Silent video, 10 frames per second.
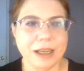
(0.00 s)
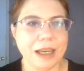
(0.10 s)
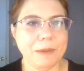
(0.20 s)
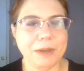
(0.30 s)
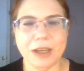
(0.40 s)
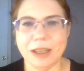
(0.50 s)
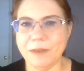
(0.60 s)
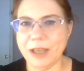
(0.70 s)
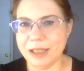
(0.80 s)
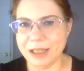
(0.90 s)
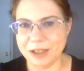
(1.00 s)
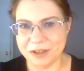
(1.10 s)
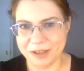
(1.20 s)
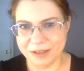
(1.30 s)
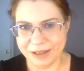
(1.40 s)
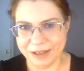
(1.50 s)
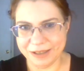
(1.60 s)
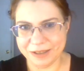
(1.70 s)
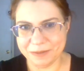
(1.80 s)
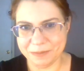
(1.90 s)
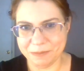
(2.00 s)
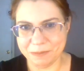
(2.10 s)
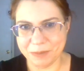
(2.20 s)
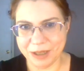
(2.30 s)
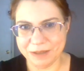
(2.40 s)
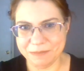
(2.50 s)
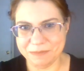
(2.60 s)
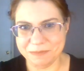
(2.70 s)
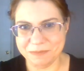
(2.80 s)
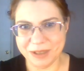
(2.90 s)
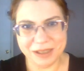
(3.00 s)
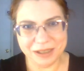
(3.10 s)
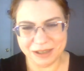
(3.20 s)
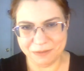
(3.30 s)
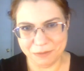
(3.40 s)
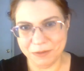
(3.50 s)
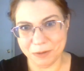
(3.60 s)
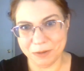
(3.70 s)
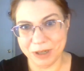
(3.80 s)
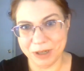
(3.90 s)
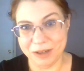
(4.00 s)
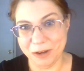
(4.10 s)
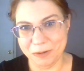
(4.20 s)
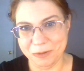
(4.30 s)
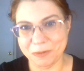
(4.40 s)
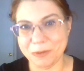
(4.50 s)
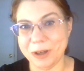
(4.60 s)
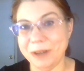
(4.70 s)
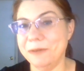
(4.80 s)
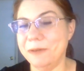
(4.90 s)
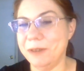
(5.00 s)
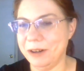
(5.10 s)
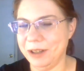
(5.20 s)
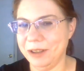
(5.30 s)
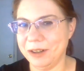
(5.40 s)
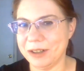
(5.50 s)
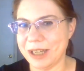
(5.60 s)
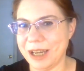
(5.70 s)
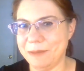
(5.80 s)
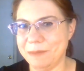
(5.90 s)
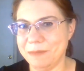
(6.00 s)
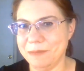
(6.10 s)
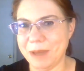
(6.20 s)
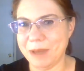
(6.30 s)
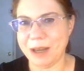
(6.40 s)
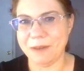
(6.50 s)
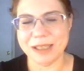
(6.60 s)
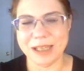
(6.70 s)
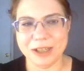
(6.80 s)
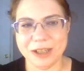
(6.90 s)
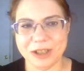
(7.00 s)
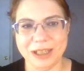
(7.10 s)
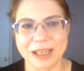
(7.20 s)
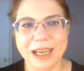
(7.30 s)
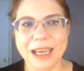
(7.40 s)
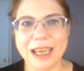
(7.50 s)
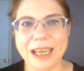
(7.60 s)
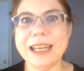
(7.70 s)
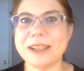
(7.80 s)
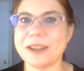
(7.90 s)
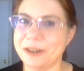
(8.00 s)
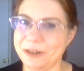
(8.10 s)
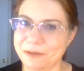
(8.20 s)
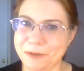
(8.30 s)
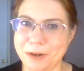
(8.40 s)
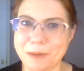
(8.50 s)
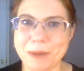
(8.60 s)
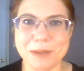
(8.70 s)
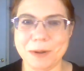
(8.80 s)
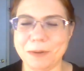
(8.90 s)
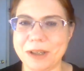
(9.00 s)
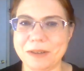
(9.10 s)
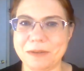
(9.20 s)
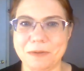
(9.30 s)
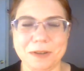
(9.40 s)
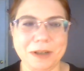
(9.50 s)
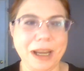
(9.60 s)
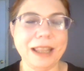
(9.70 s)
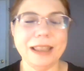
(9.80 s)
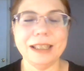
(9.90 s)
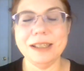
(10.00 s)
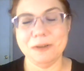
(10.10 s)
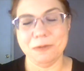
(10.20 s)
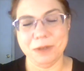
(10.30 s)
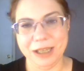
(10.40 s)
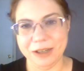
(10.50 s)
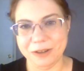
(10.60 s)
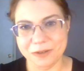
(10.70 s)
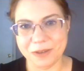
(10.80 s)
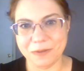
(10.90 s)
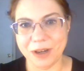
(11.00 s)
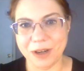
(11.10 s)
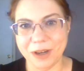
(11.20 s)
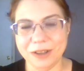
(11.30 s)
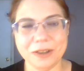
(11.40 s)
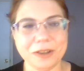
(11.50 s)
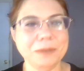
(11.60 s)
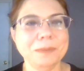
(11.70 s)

I mean, yeah, the validation is nice, but this is stuff we've already known for a very long time. Manifestation in its current form has been around for at least 20 years, if not longer.